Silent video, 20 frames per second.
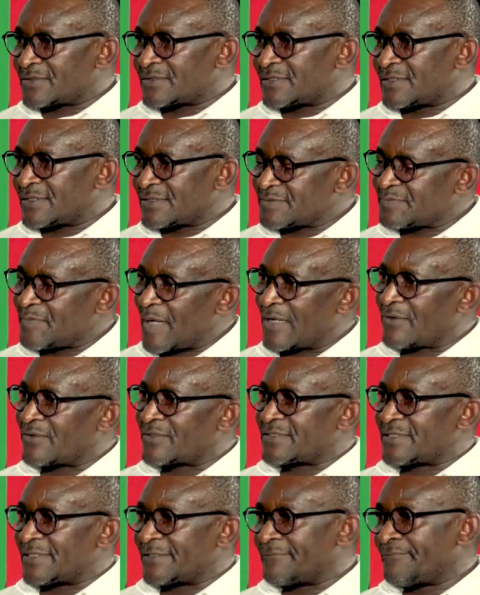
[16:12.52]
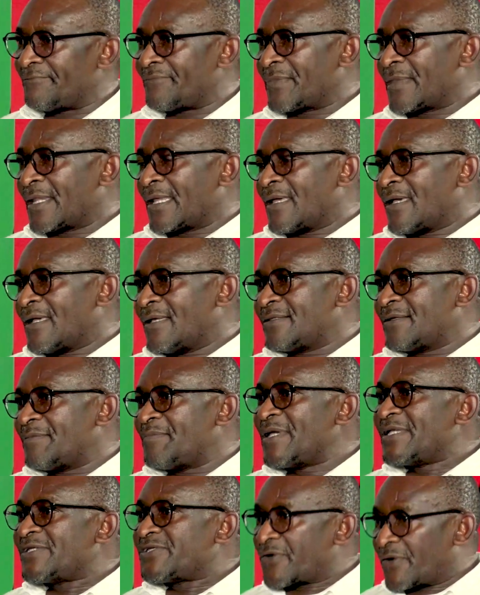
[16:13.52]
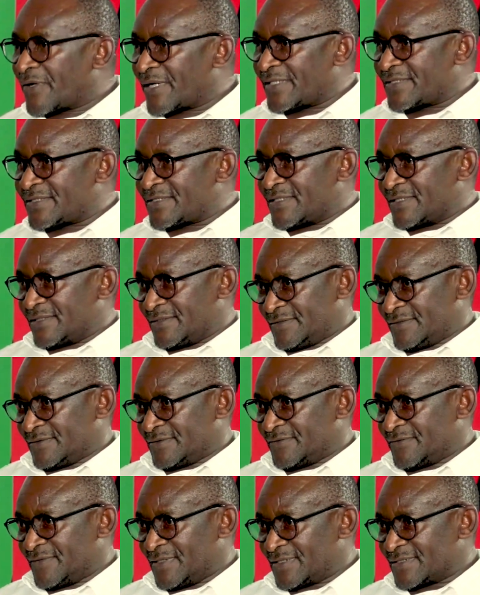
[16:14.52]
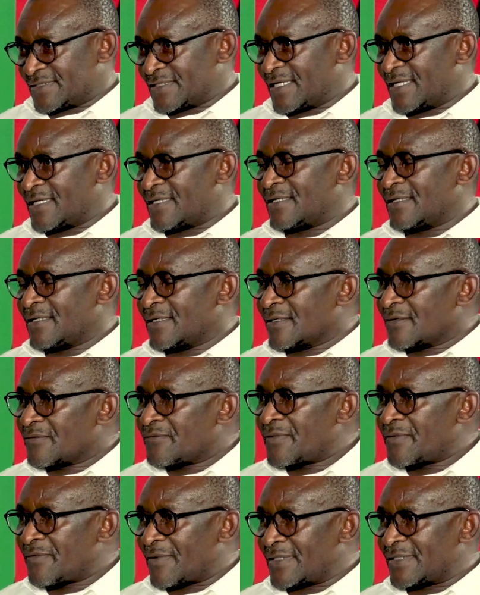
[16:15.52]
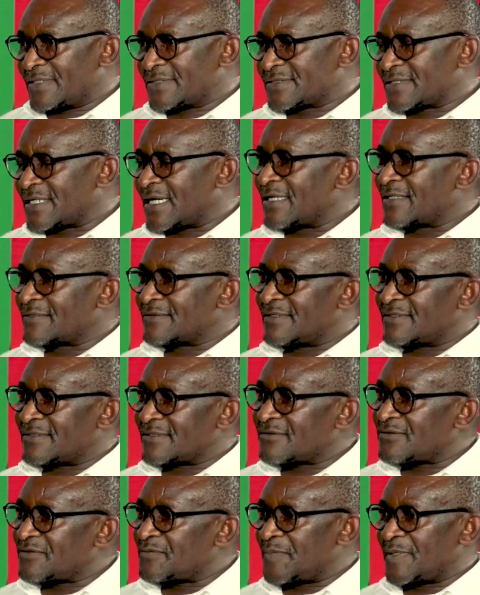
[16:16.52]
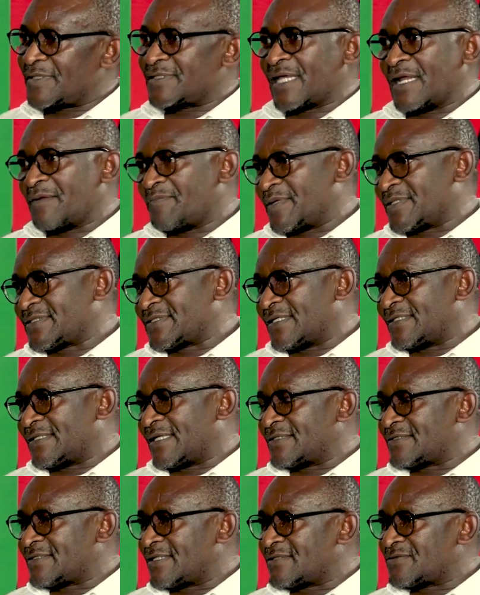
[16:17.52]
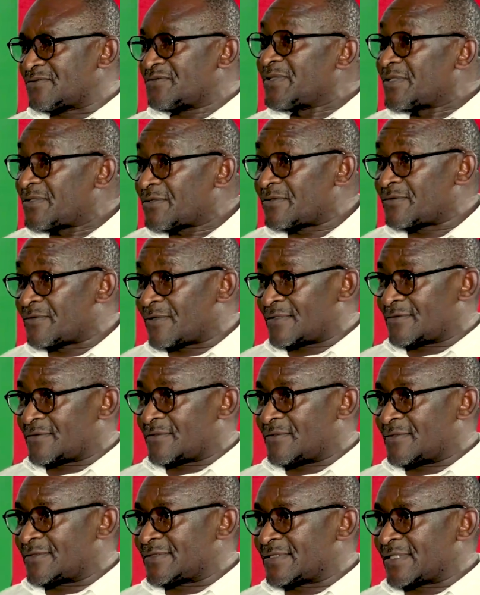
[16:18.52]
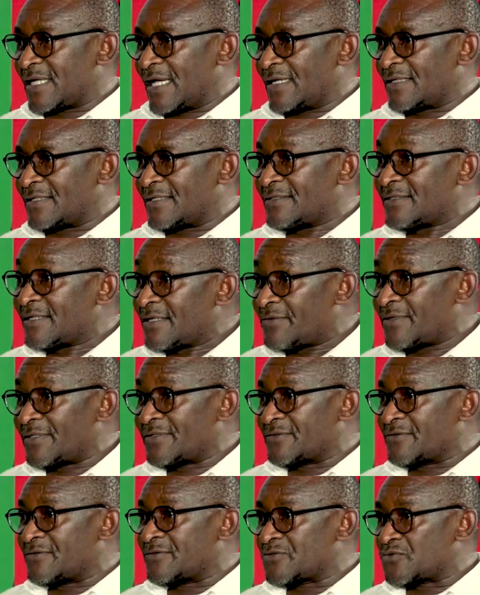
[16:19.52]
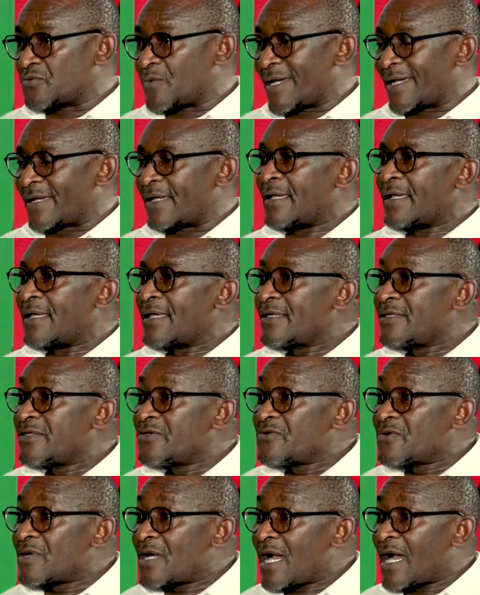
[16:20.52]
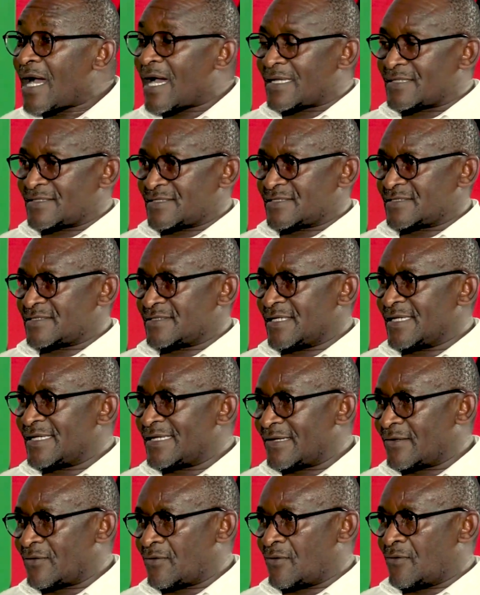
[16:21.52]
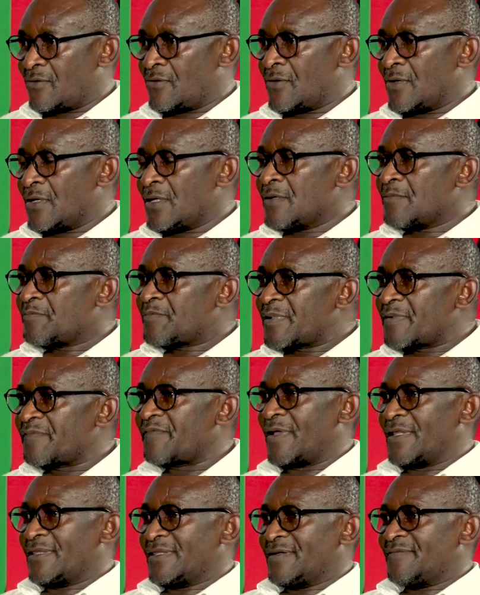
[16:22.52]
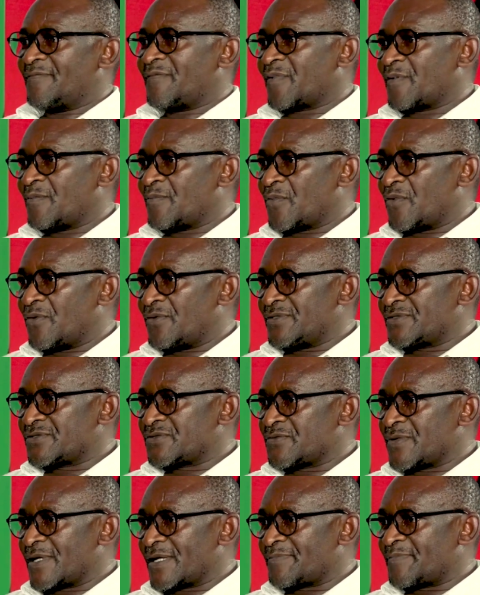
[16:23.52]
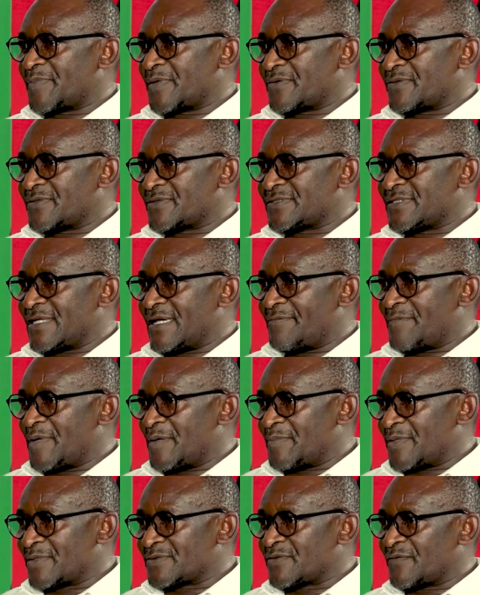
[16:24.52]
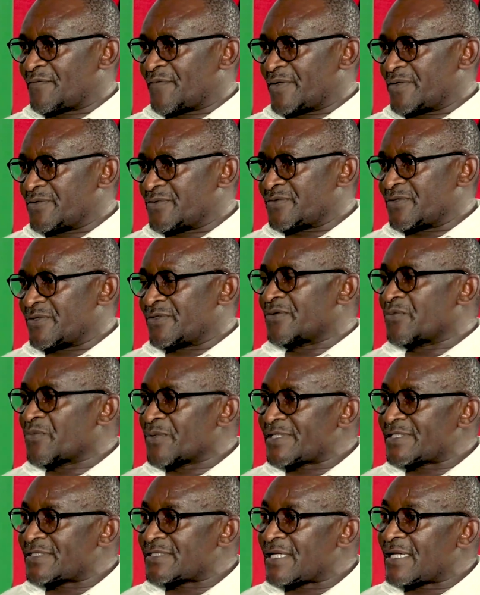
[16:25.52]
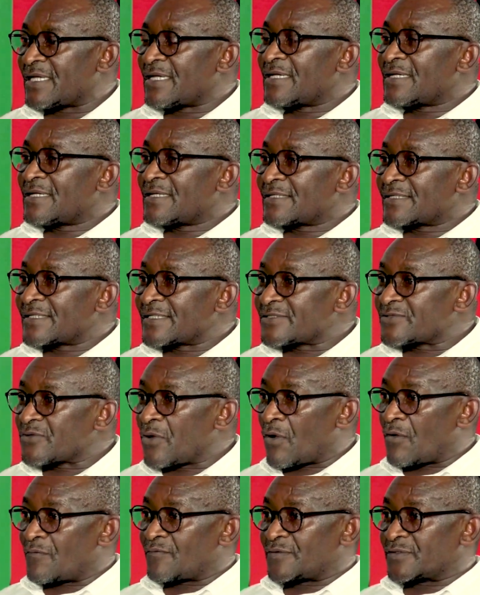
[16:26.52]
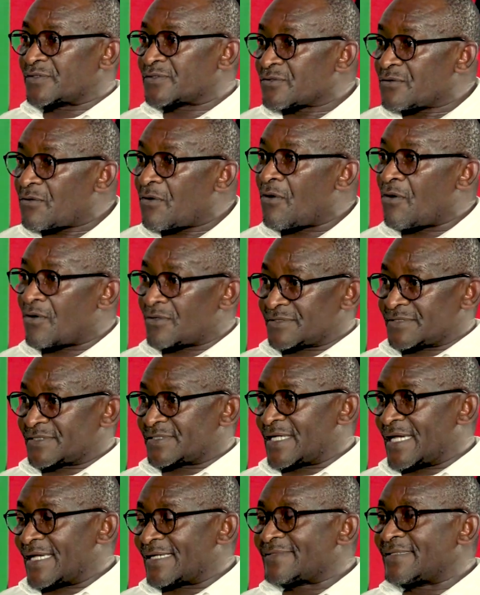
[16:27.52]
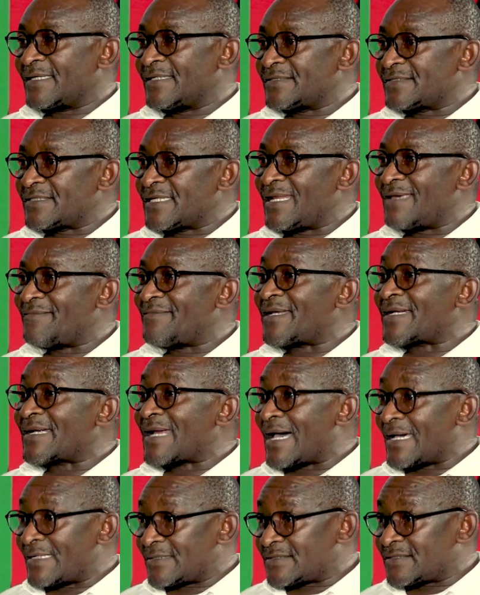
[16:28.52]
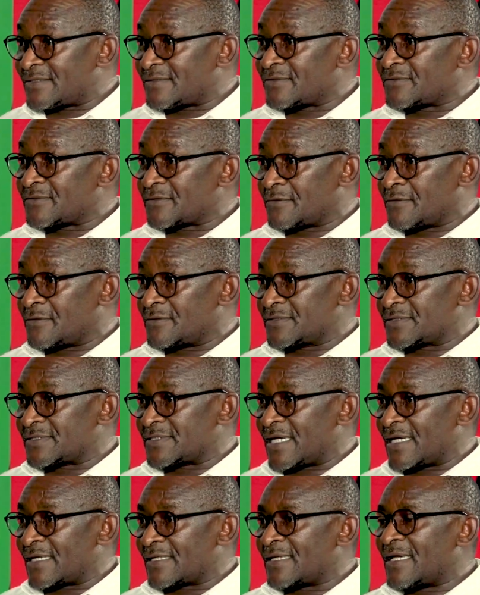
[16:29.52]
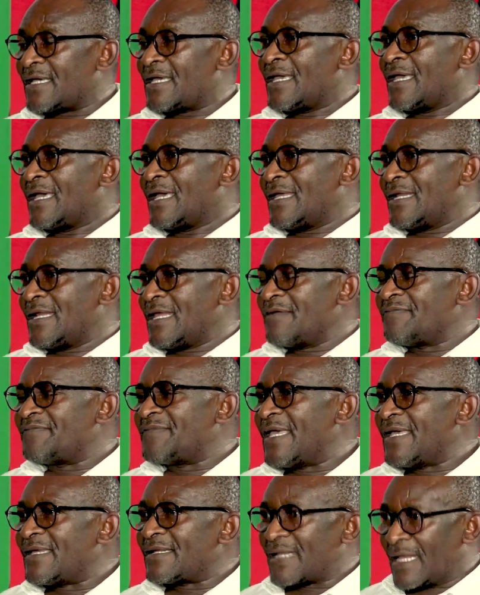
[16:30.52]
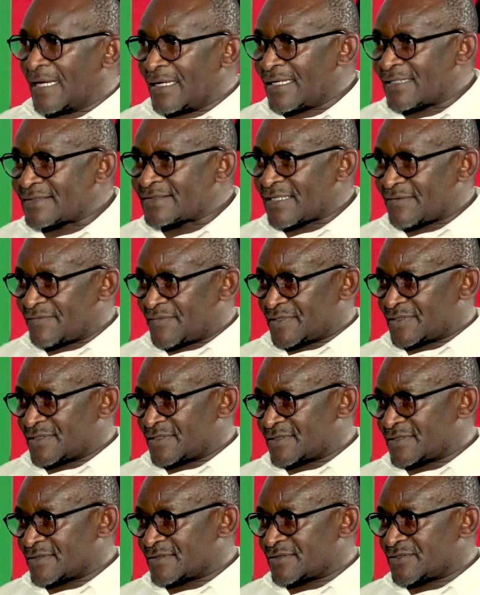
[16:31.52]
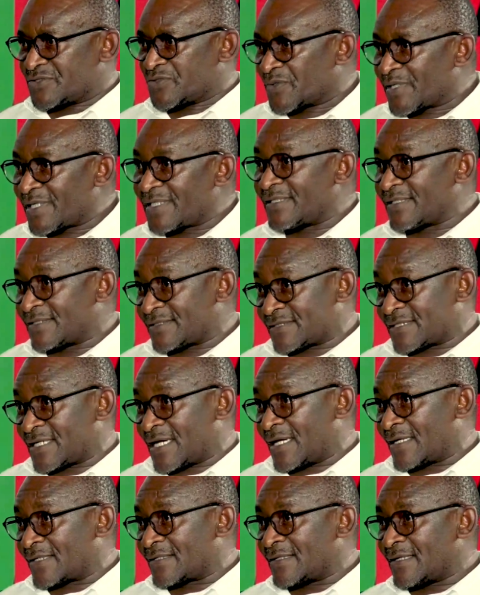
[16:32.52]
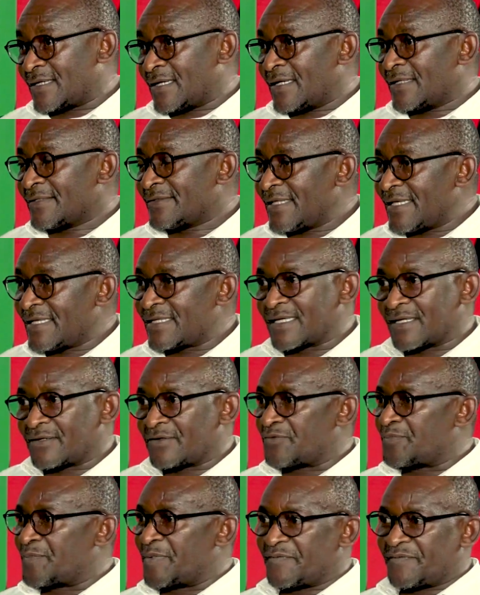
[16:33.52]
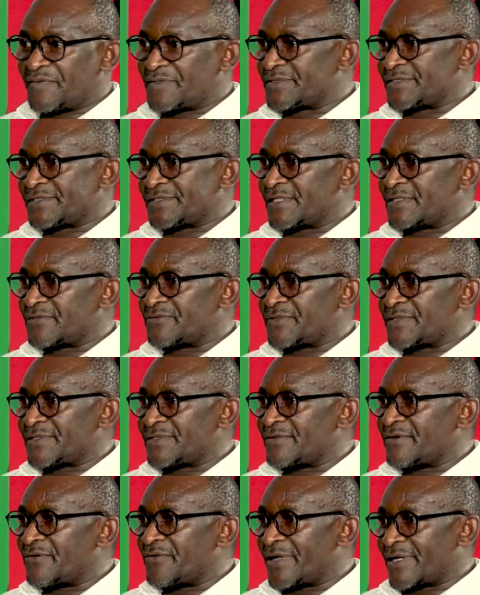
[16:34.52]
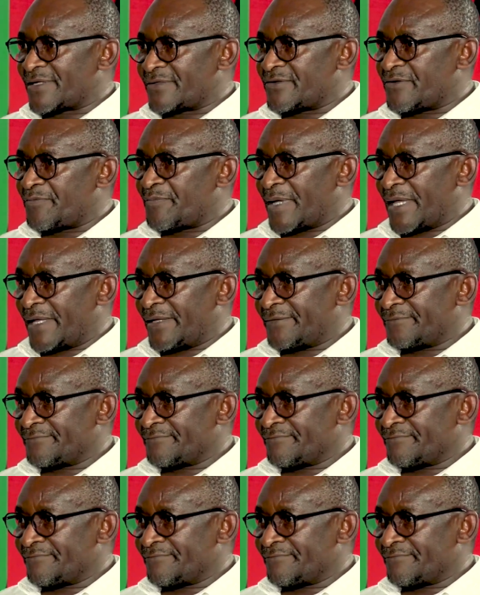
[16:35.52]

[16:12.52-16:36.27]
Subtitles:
is balloting, the majority will say, we want a strike. There could be 10% that says, we don't want to go on strike, and they want to go to work. You can't, in law, prevent them from going to work because they are members of a union which resolved to go on strike. They still have a right not to go on strike. And if they render services during the strike, they cannot be visited with no work, no pay.